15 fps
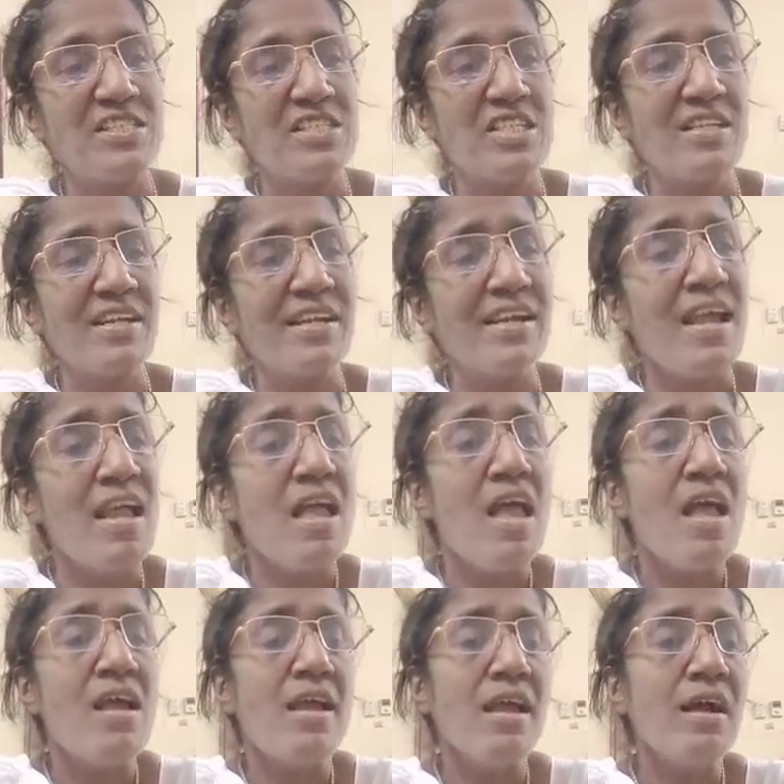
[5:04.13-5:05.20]
children.
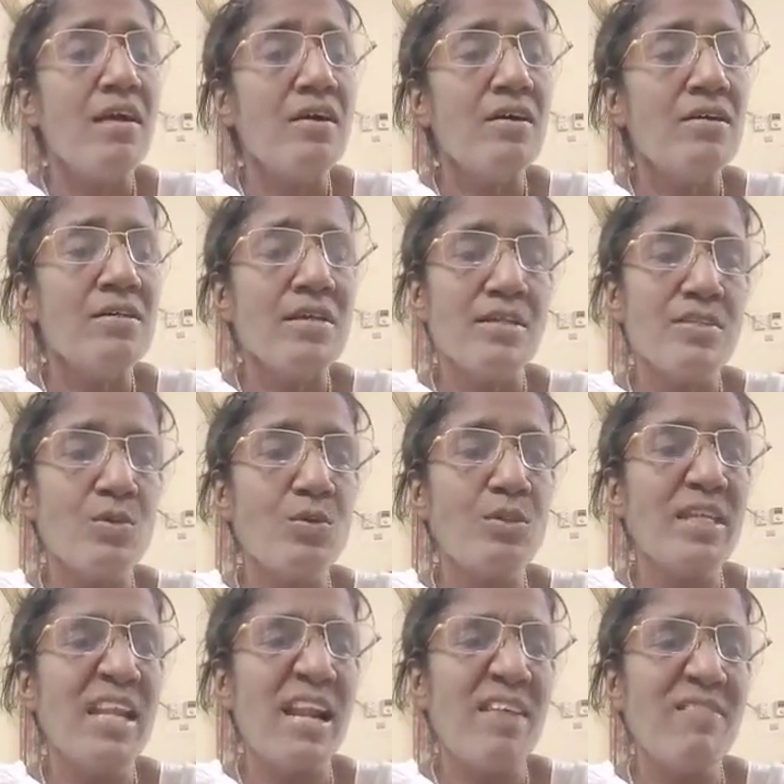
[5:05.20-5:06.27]
So
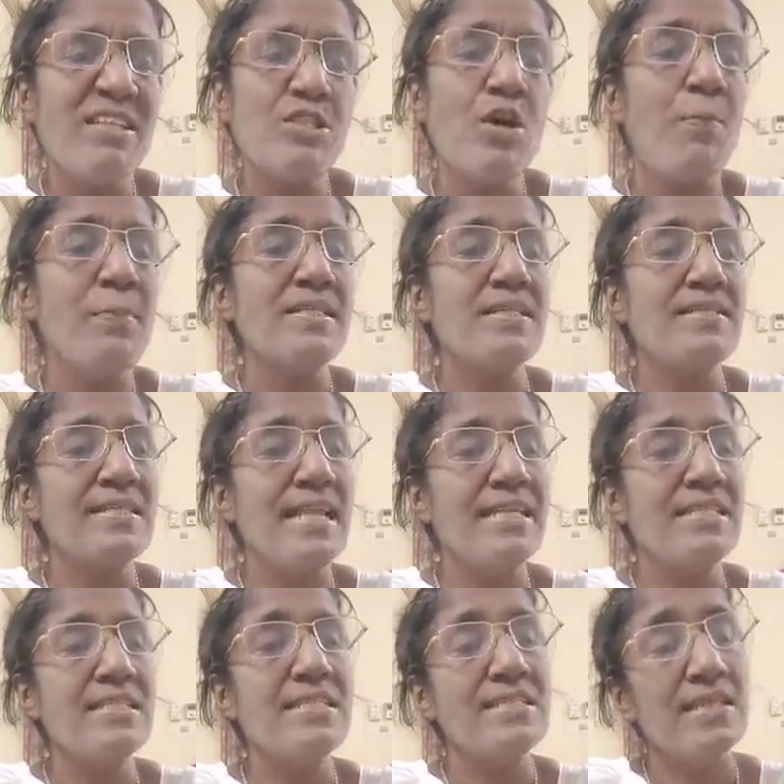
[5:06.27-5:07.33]
the relevant topics are
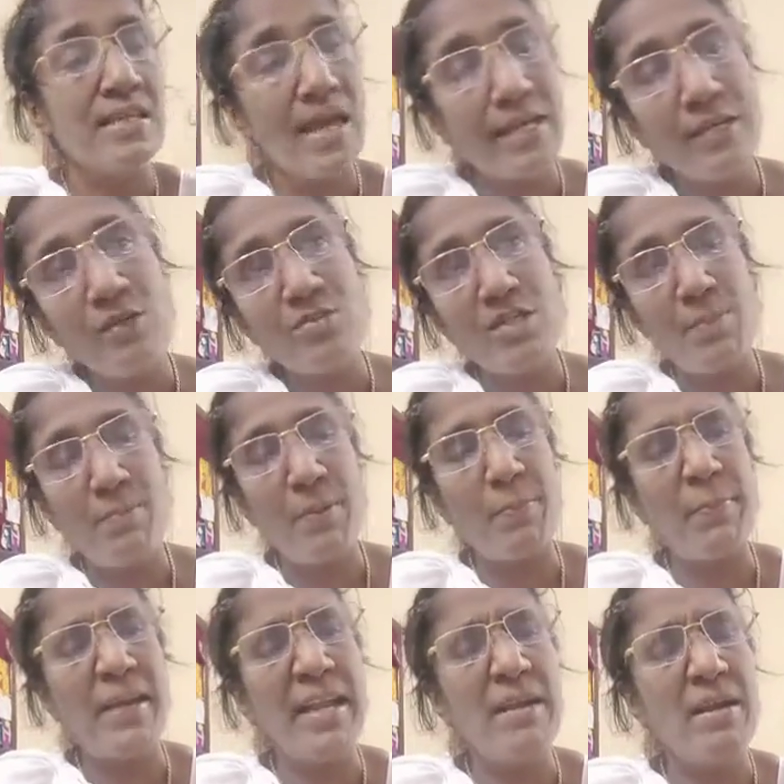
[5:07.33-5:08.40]
selected, scenarios are
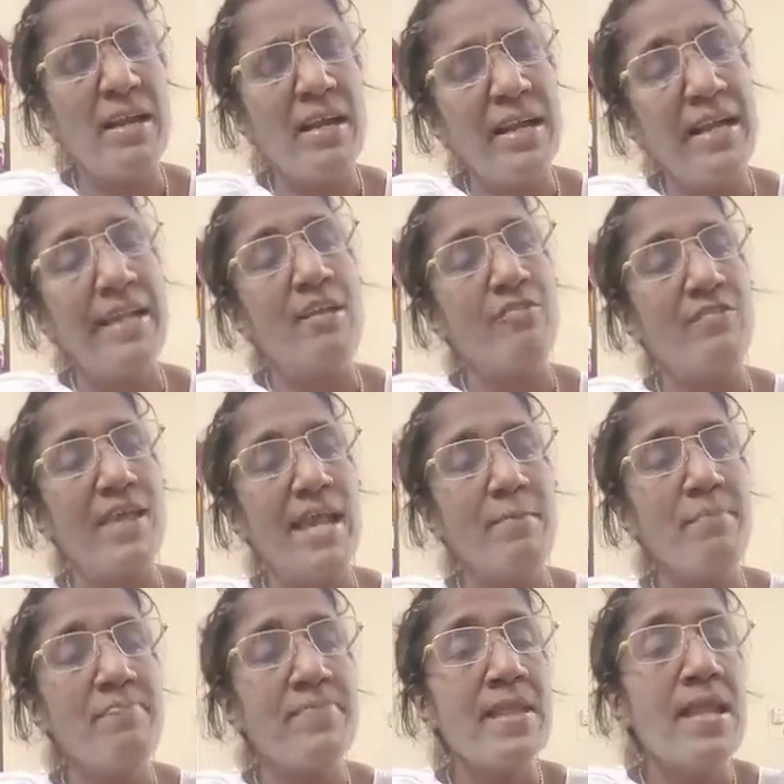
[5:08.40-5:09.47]
prepared ahead of
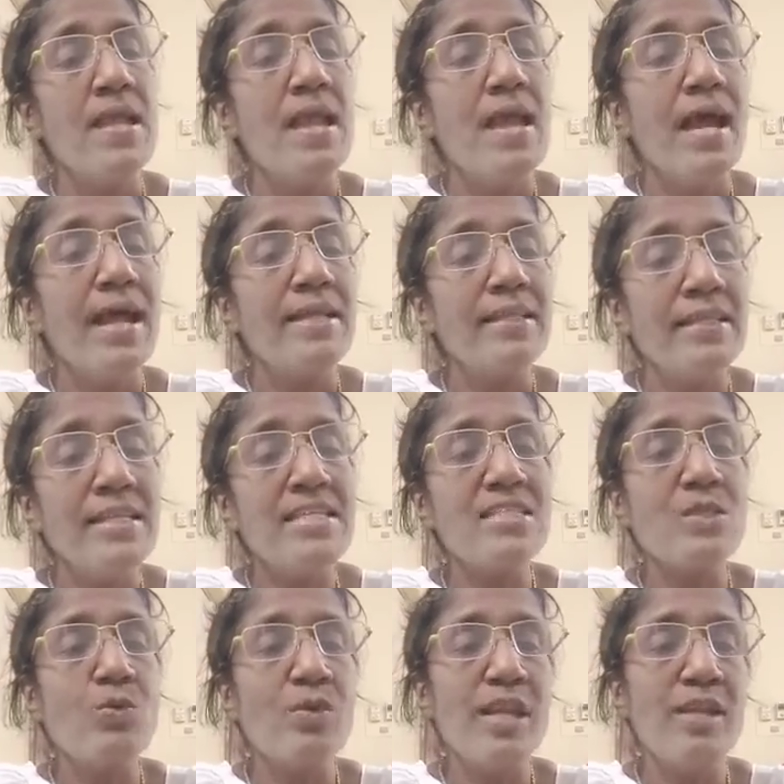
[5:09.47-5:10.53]
time, and
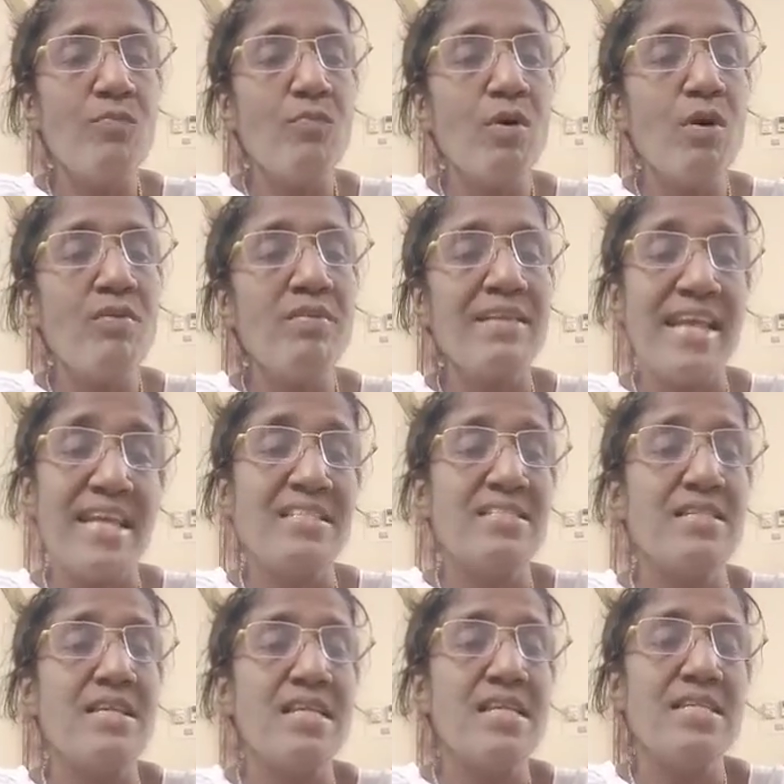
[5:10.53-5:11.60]
these could involve case
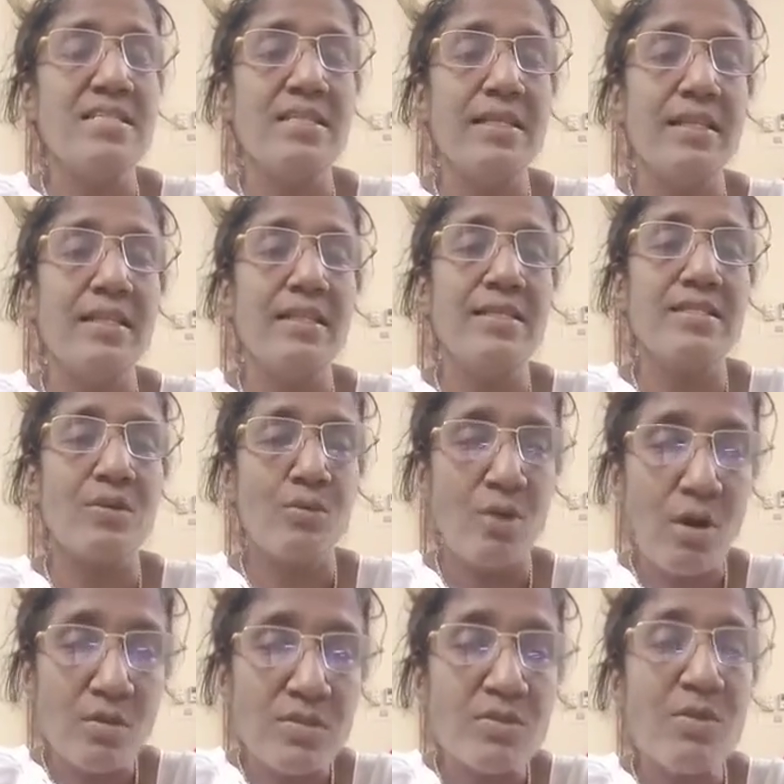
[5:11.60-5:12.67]
studies. This could
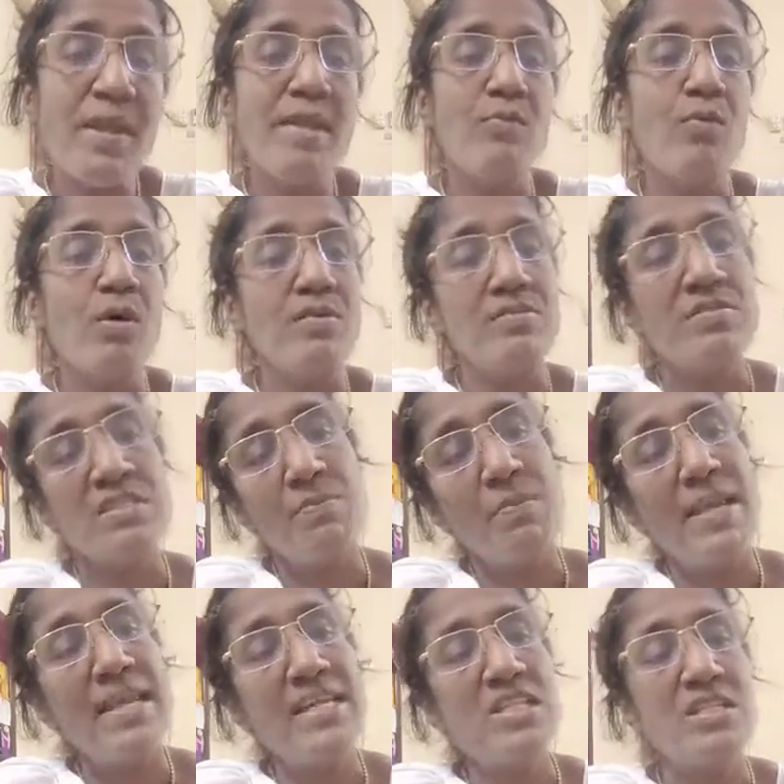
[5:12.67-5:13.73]
also involve
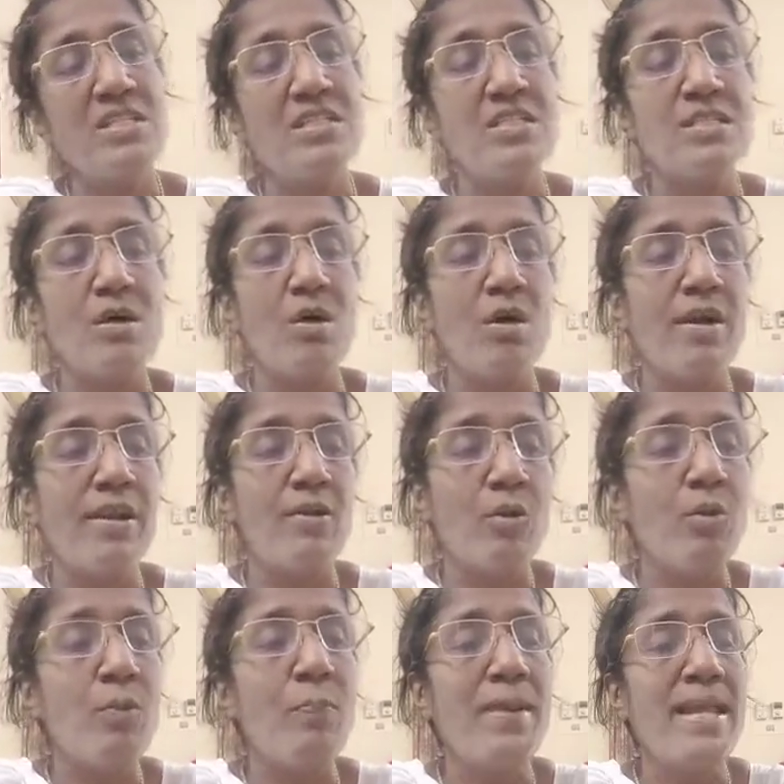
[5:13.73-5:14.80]
simulations or
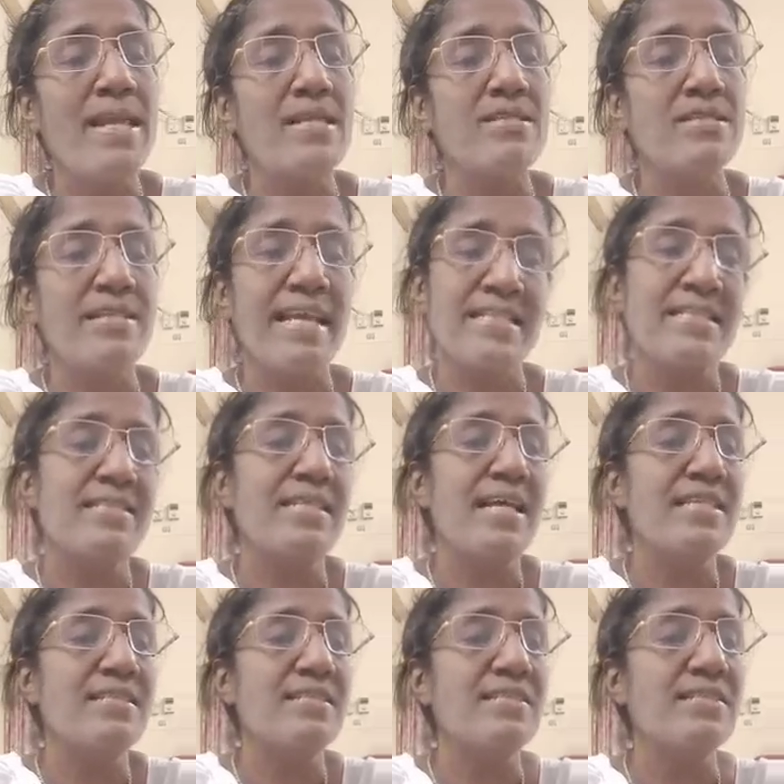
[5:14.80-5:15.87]
role plays,
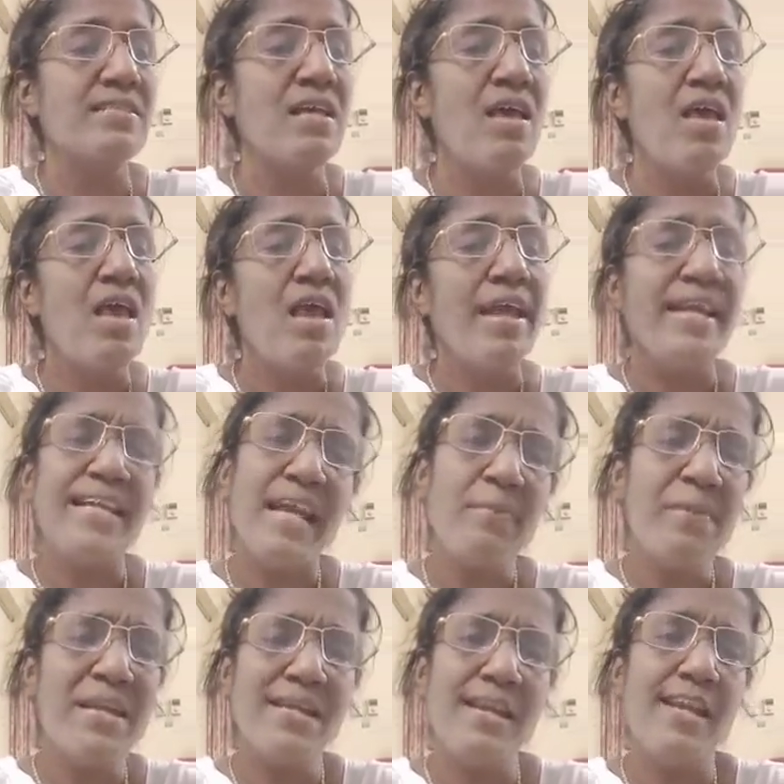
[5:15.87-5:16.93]
exercises. It can
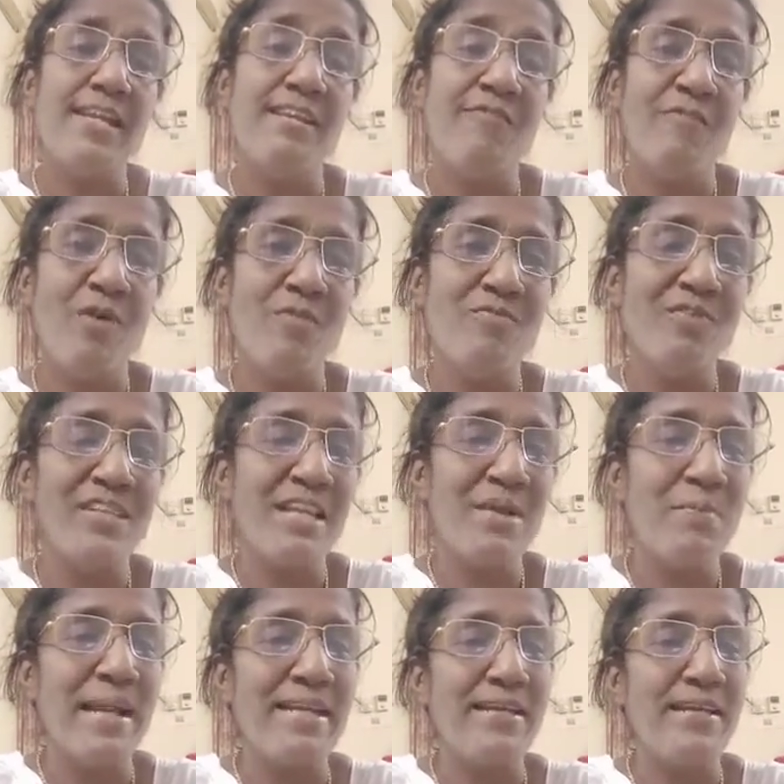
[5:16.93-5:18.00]
be in any form for that
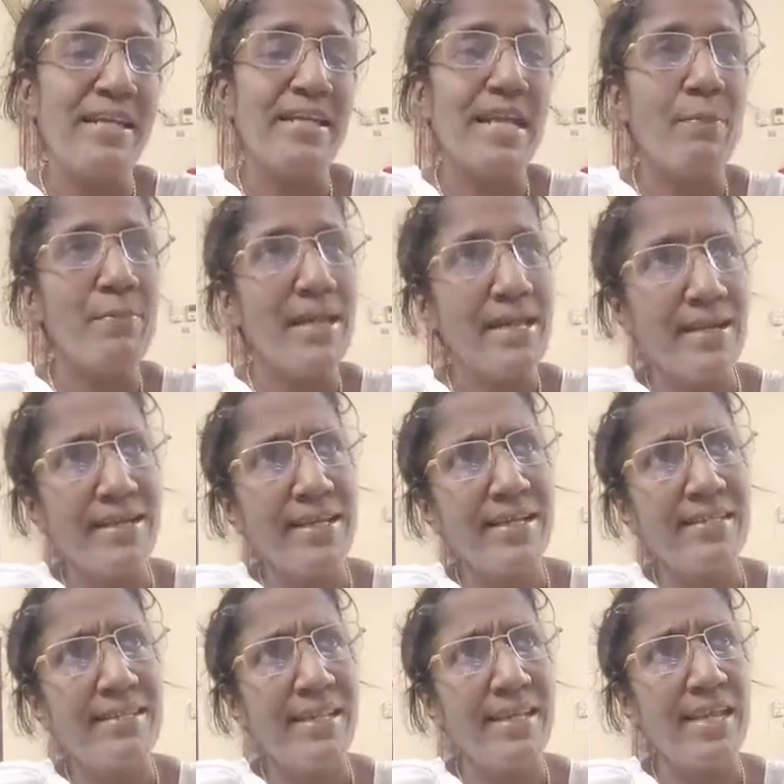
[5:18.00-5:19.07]
matter. It can be a
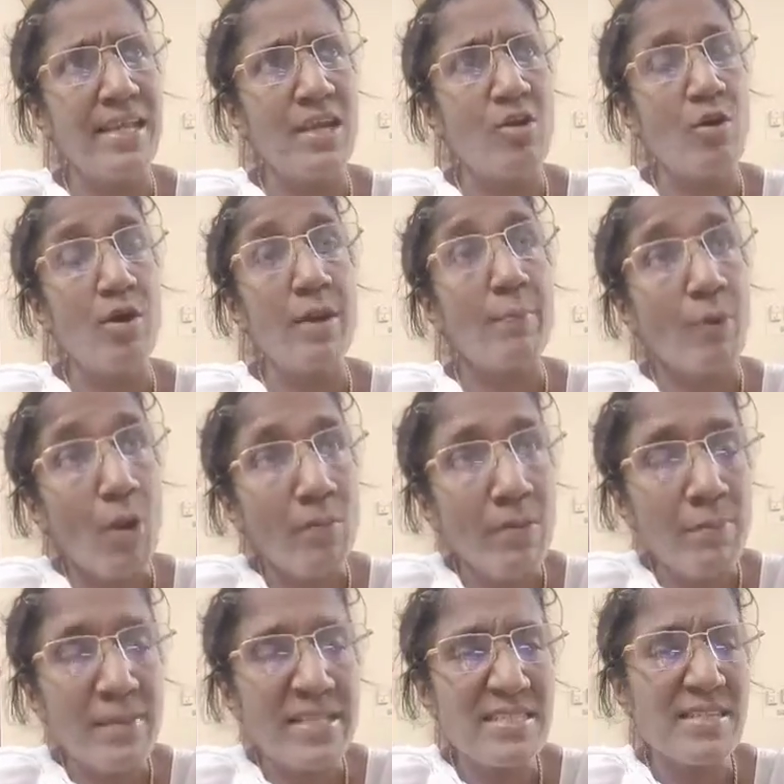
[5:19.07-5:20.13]
critical thinking or
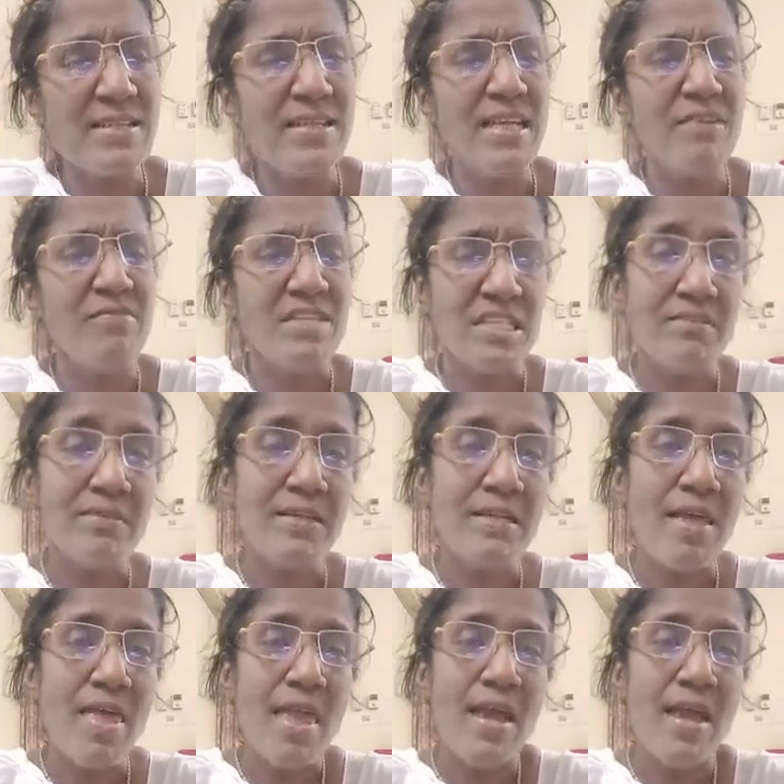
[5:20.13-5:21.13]
problem-based learning, whichever.